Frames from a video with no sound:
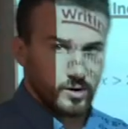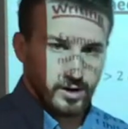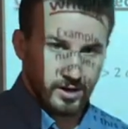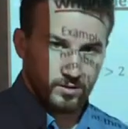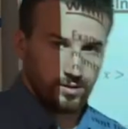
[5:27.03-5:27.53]

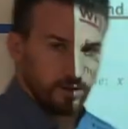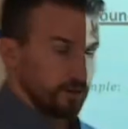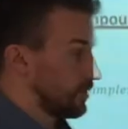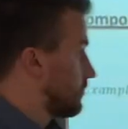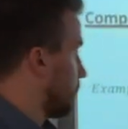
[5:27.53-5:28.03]

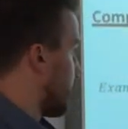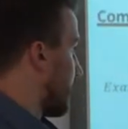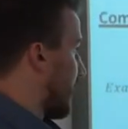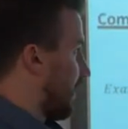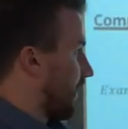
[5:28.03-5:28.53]
inequalities with
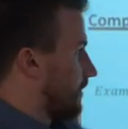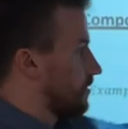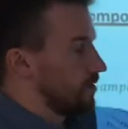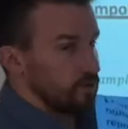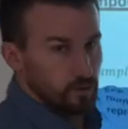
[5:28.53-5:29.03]
and
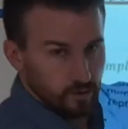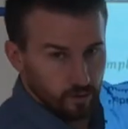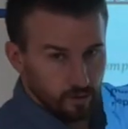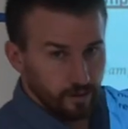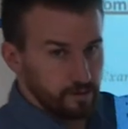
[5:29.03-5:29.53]
or or.